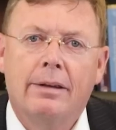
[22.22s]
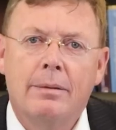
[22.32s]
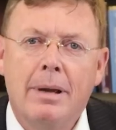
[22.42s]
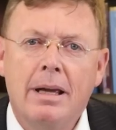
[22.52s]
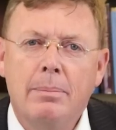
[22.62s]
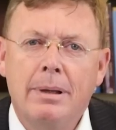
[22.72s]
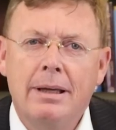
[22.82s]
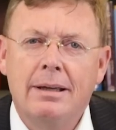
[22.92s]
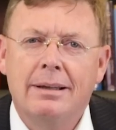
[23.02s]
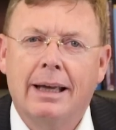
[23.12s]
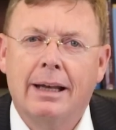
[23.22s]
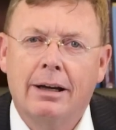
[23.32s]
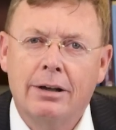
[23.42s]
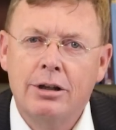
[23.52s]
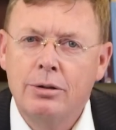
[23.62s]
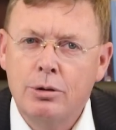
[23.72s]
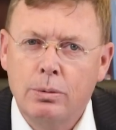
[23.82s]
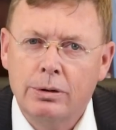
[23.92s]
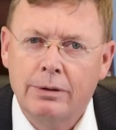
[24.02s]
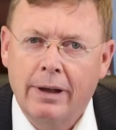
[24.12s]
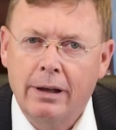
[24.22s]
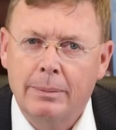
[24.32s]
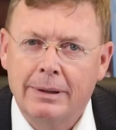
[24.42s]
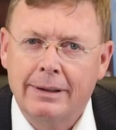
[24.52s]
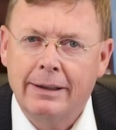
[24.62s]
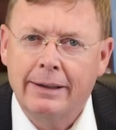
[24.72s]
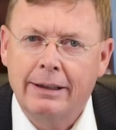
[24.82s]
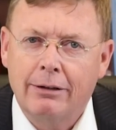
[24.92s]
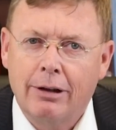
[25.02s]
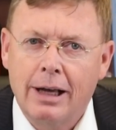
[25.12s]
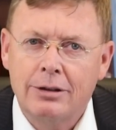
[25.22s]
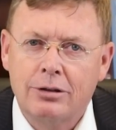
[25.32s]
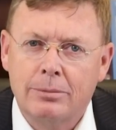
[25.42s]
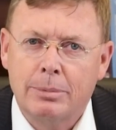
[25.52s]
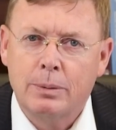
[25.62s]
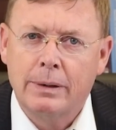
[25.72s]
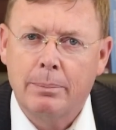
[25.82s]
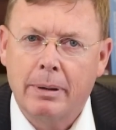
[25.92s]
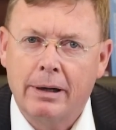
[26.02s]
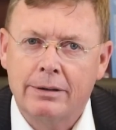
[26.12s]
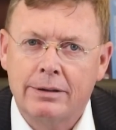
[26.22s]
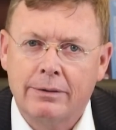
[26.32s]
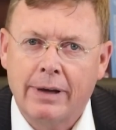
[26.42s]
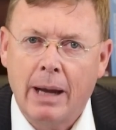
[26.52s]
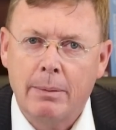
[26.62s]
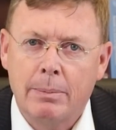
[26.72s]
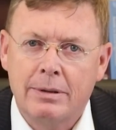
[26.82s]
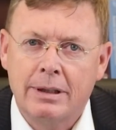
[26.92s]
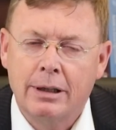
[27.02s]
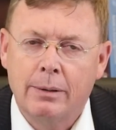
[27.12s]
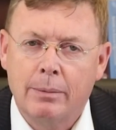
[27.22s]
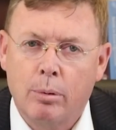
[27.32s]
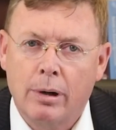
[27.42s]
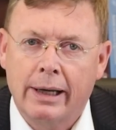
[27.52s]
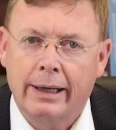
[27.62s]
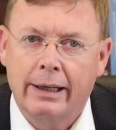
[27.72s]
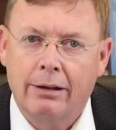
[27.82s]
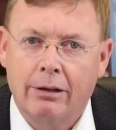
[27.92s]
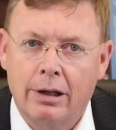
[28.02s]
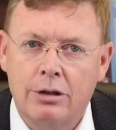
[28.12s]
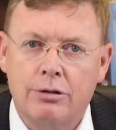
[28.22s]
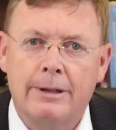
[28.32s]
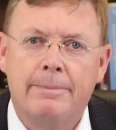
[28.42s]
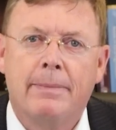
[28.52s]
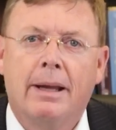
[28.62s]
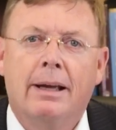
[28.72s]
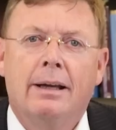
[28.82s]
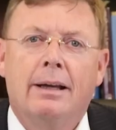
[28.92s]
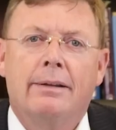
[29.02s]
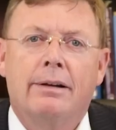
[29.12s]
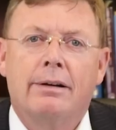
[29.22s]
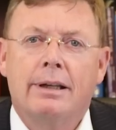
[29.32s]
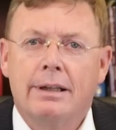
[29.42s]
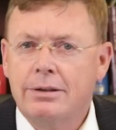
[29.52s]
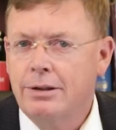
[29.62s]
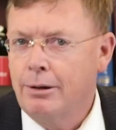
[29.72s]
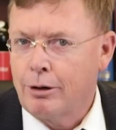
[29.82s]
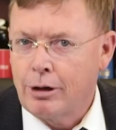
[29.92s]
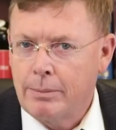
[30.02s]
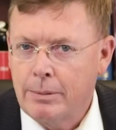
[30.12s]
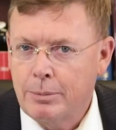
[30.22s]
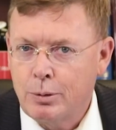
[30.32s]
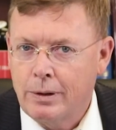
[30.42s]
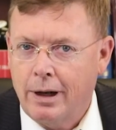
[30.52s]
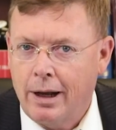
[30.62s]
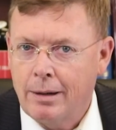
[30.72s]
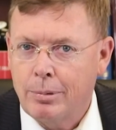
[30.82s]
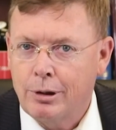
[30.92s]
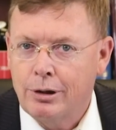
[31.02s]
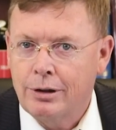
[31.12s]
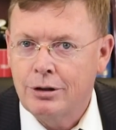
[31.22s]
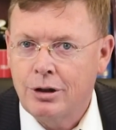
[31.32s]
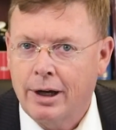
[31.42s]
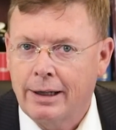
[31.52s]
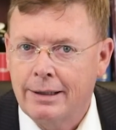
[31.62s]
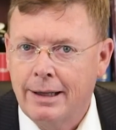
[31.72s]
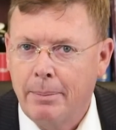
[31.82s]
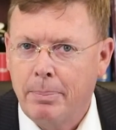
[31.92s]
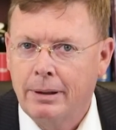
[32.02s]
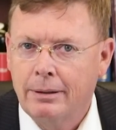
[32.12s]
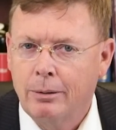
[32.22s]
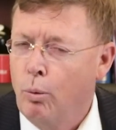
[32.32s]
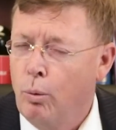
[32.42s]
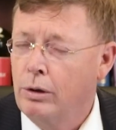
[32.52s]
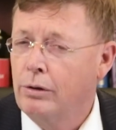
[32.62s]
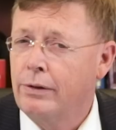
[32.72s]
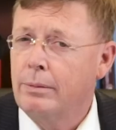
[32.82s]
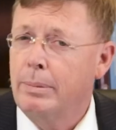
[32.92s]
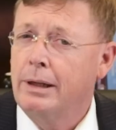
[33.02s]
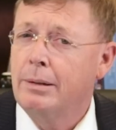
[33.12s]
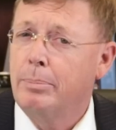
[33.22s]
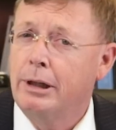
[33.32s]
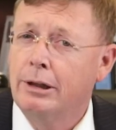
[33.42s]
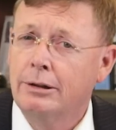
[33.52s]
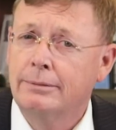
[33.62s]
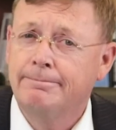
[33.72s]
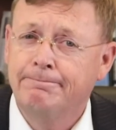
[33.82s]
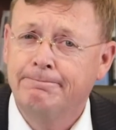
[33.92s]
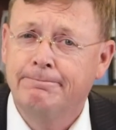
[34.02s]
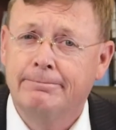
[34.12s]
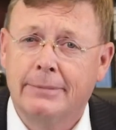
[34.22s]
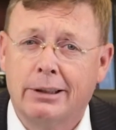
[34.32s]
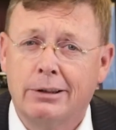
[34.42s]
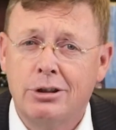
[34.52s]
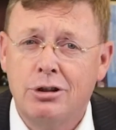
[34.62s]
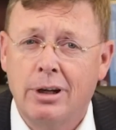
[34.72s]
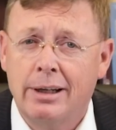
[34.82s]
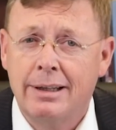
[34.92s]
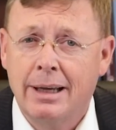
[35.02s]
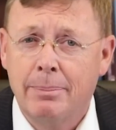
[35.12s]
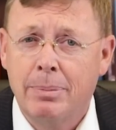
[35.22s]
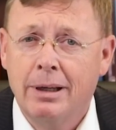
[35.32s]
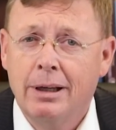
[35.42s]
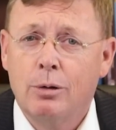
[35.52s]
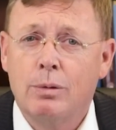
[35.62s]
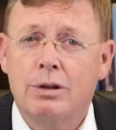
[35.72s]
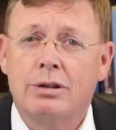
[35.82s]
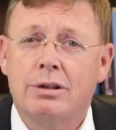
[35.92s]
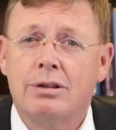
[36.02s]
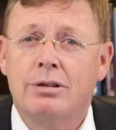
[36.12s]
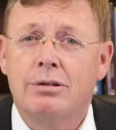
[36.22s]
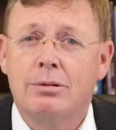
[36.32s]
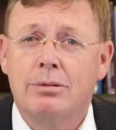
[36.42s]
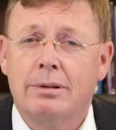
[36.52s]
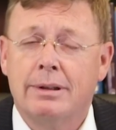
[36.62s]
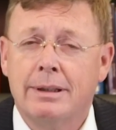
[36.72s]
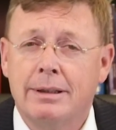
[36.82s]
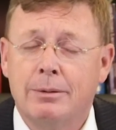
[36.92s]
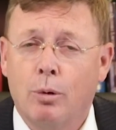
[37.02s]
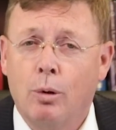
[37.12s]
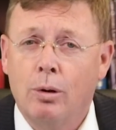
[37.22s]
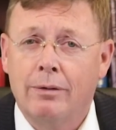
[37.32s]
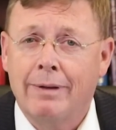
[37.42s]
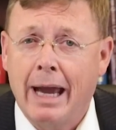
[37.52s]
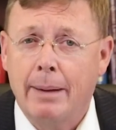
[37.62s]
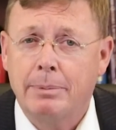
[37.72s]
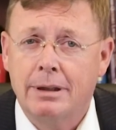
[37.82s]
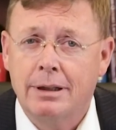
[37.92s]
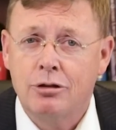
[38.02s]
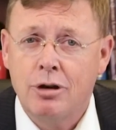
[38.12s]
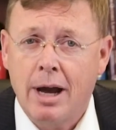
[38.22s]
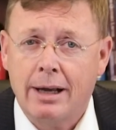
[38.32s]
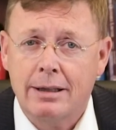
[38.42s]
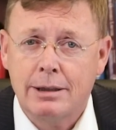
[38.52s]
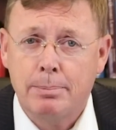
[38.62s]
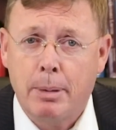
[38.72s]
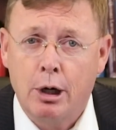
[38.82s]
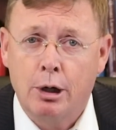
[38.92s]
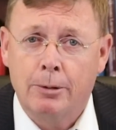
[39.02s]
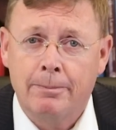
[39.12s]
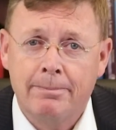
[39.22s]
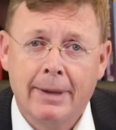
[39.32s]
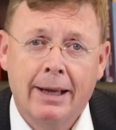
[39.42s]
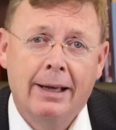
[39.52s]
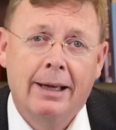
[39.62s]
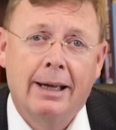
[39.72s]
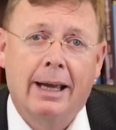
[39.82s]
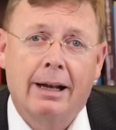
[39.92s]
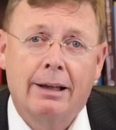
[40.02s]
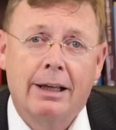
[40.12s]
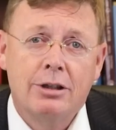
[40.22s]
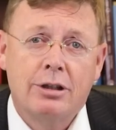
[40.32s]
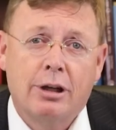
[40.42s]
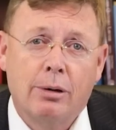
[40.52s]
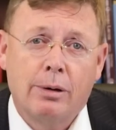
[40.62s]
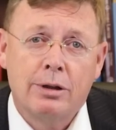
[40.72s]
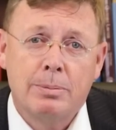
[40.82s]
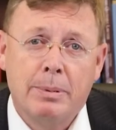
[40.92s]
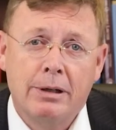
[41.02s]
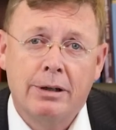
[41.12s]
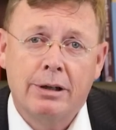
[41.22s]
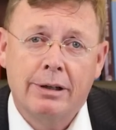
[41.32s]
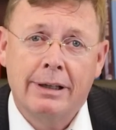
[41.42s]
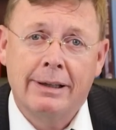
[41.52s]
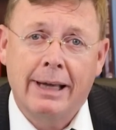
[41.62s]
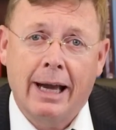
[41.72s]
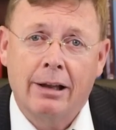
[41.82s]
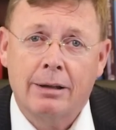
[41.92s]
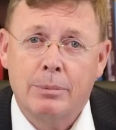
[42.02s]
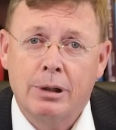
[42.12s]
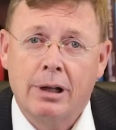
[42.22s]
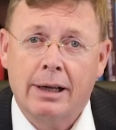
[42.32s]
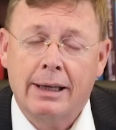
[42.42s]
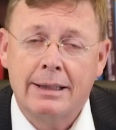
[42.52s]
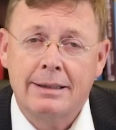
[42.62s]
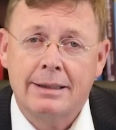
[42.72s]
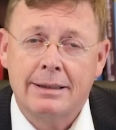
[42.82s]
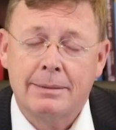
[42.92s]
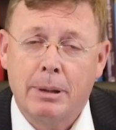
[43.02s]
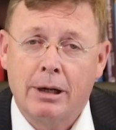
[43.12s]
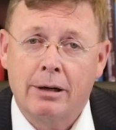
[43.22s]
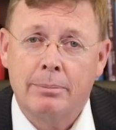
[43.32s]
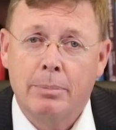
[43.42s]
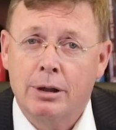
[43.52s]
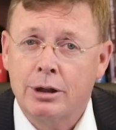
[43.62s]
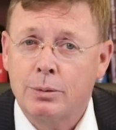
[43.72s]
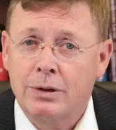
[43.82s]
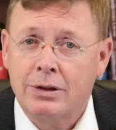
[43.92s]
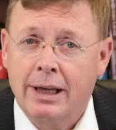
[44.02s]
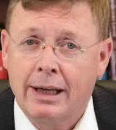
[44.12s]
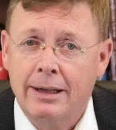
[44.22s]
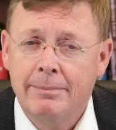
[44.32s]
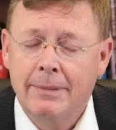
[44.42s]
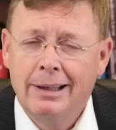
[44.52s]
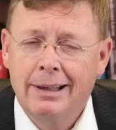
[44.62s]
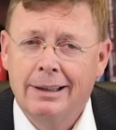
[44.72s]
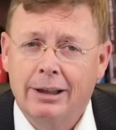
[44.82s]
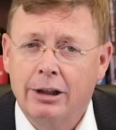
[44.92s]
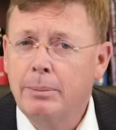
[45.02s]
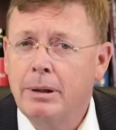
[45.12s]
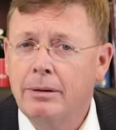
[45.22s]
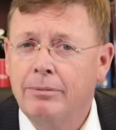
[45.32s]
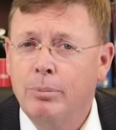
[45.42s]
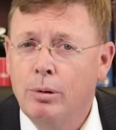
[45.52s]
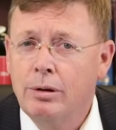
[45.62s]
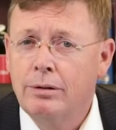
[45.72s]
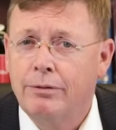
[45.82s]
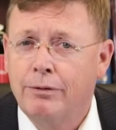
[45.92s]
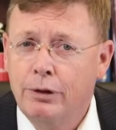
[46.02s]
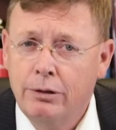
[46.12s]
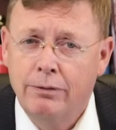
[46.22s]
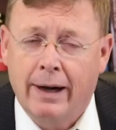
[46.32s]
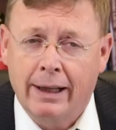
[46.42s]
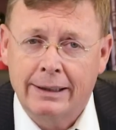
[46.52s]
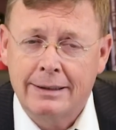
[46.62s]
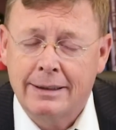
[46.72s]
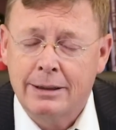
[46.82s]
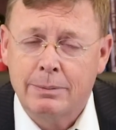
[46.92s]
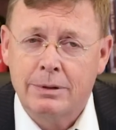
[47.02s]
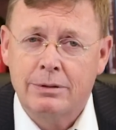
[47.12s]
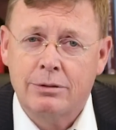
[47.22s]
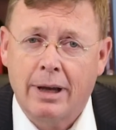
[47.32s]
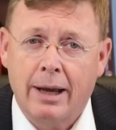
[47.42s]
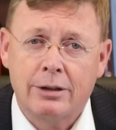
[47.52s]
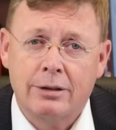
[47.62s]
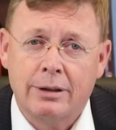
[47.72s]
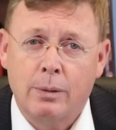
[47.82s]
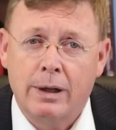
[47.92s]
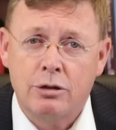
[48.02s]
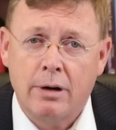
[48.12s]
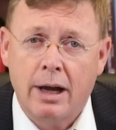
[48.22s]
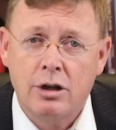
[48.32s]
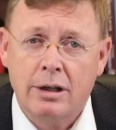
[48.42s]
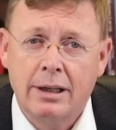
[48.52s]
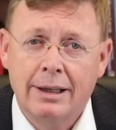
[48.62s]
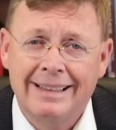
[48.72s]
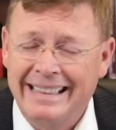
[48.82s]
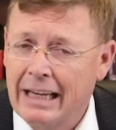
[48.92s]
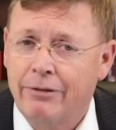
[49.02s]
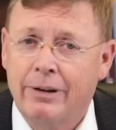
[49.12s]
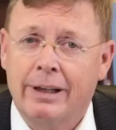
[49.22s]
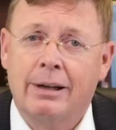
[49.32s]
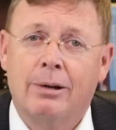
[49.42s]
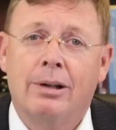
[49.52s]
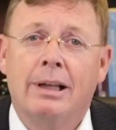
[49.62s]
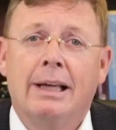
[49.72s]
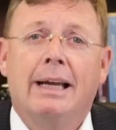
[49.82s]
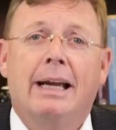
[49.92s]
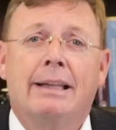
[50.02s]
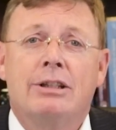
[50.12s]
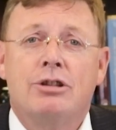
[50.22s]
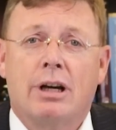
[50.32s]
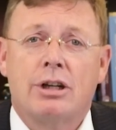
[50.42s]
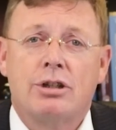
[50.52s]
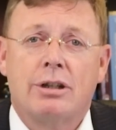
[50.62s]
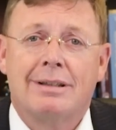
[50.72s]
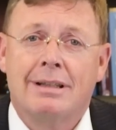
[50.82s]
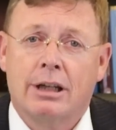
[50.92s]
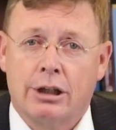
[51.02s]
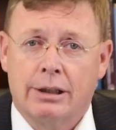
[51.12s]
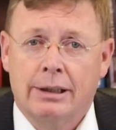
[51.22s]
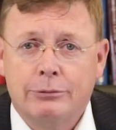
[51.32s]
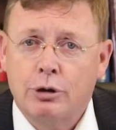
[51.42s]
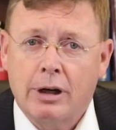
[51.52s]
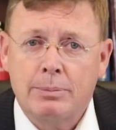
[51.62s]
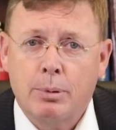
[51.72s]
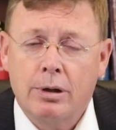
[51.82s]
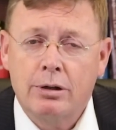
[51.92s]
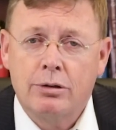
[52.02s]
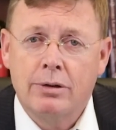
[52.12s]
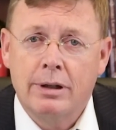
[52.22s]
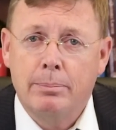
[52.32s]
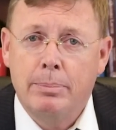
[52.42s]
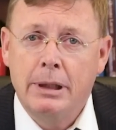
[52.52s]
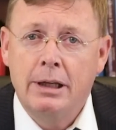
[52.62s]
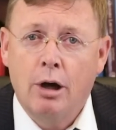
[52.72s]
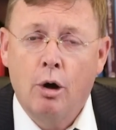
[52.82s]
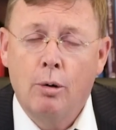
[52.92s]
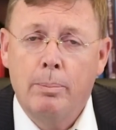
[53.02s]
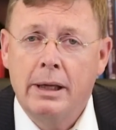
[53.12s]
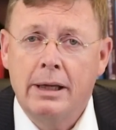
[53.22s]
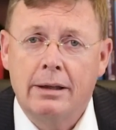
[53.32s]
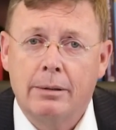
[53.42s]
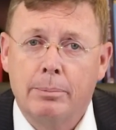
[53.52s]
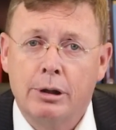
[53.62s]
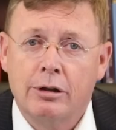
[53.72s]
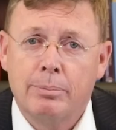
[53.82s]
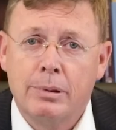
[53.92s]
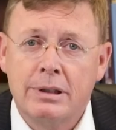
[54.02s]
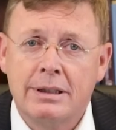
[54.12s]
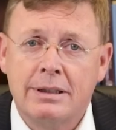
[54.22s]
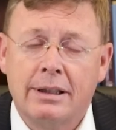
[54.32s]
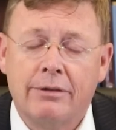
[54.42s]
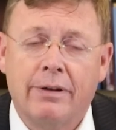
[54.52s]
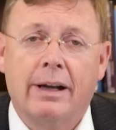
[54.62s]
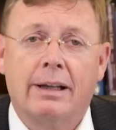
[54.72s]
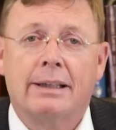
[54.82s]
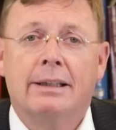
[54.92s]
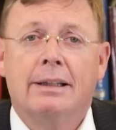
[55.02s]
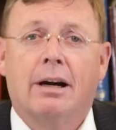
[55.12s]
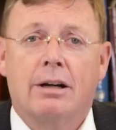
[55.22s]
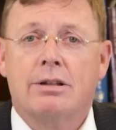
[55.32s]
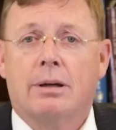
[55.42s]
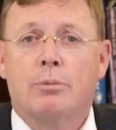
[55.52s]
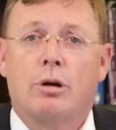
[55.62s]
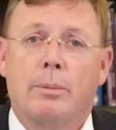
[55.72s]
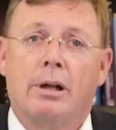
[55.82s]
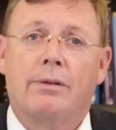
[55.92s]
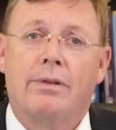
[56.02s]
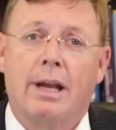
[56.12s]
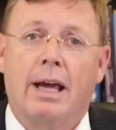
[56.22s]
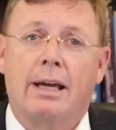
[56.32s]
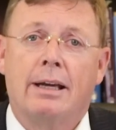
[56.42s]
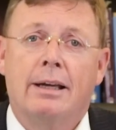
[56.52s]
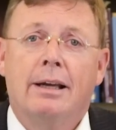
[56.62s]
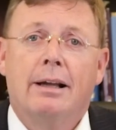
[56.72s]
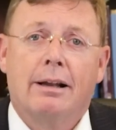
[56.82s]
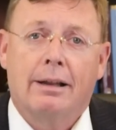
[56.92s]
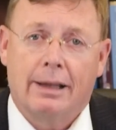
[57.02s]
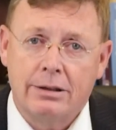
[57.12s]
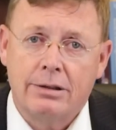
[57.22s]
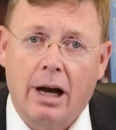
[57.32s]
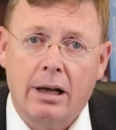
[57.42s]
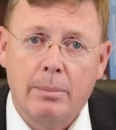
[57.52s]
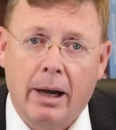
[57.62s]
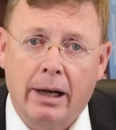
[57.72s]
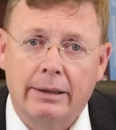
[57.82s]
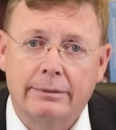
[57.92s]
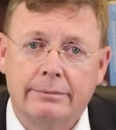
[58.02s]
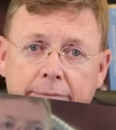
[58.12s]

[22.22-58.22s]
There may be an unusual development in the lawsuit between the parents of Gabby Petito and Brian Laundrie. There is no agreement between Amber Heard and Johnny Depp. Will there be an appeal? Hmm. And could Johnny Depp return to the role of Captain Jack Sparrow? An alleged co conspirator in the Alec Murdaugh case is behind bars once again. A little bit of more food violence. This one's actually quite tragic, not funny at all. And then Josh Duggar transported to the BOP, the Bureau of Prisons. And then finally, our dumb criminal of the day. Let's talk about it.